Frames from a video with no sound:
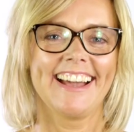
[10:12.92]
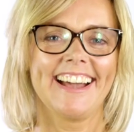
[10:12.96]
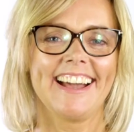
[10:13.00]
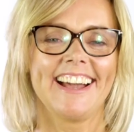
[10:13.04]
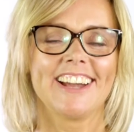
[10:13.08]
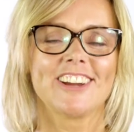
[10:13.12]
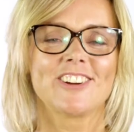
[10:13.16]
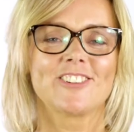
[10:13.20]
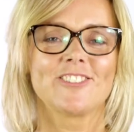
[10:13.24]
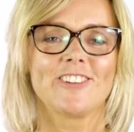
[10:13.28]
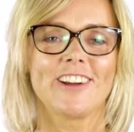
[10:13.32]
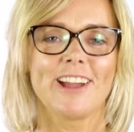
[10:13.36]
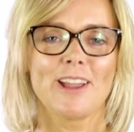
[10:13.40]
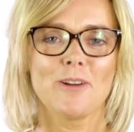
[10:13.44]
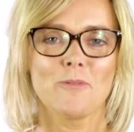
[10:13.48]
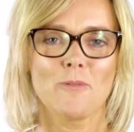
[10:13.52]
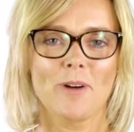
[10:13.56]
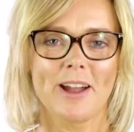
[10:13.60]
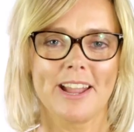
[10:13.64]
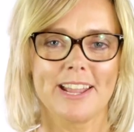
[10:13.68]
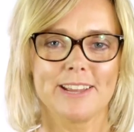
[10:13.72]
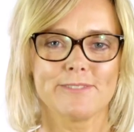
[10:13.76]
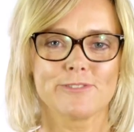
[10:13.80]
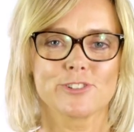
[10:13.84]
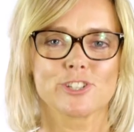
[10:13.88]
A great
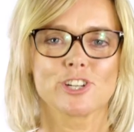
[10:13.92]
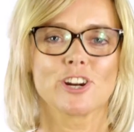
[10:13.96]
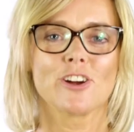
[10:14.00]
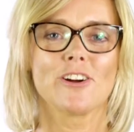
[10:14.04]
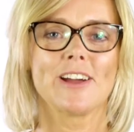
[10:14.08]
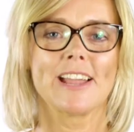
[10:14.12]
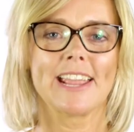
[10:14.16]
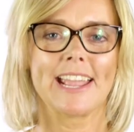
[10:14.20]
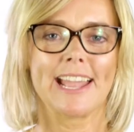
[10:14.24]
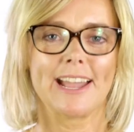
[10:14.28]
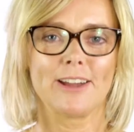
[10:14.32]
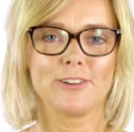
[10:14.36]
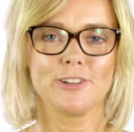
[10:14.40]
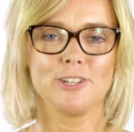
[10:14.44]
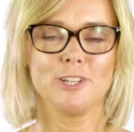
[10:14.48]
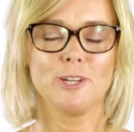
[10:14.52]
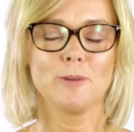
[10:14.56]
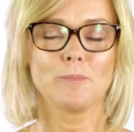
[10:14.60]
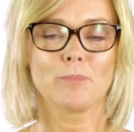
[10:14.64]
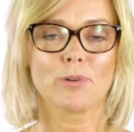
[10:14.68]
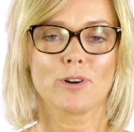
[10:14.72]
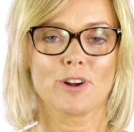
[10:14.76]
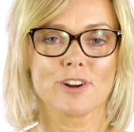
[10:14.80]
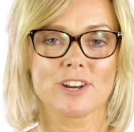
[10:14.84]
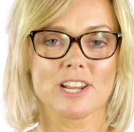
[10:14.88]
way of trying out new
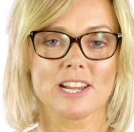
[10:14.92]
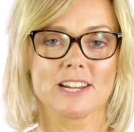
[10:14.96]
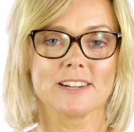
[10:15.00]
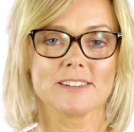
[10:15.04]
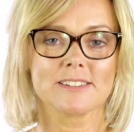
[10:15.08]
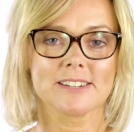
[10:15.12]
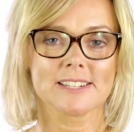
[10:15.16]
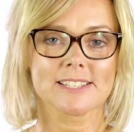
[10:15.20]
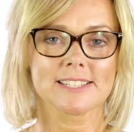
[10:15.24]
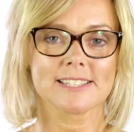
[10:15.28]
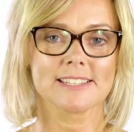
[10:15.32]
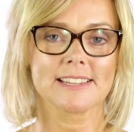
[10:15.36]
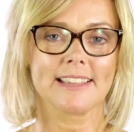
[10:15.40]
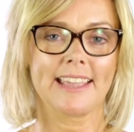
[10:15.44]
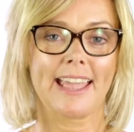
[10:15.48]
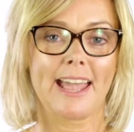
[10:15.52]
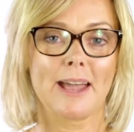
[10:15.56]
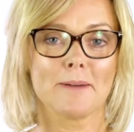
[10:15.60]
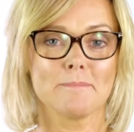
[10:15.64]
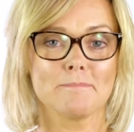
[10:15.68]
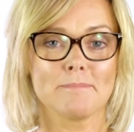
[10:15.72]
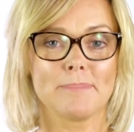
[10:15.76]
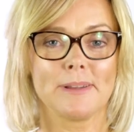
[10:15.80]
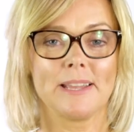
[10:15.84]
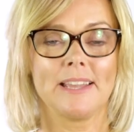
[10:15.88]
products
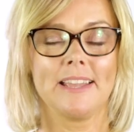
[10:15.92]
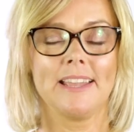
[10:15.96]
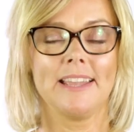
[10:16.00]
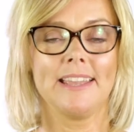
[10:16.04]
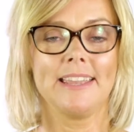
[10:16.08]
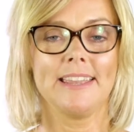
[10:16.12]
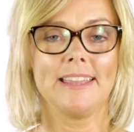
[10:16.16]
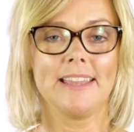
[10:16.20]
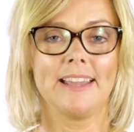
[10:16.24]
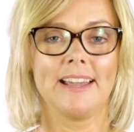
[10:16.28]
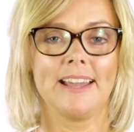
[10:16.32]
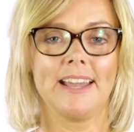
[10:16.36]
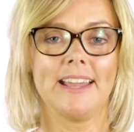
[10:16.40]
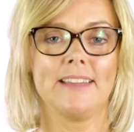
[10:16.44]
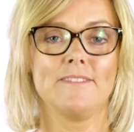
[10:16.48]
can be